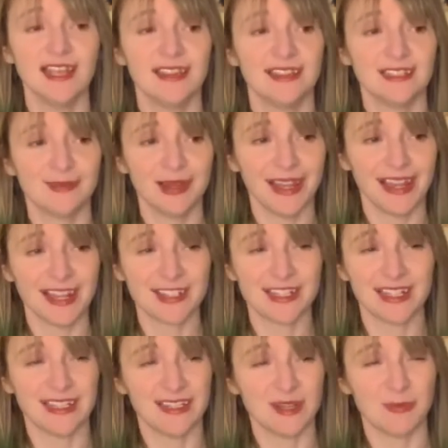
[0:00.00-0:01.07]
This way I
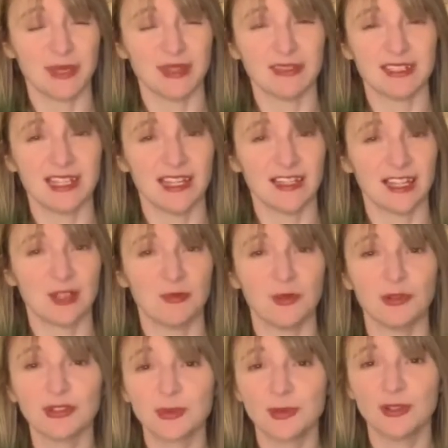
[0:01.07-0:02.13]
actually ended up being able to take like
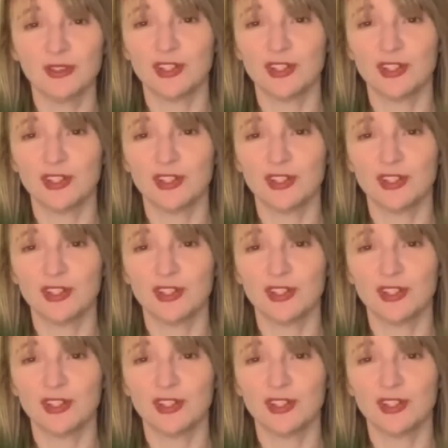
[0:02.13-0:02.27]
multiple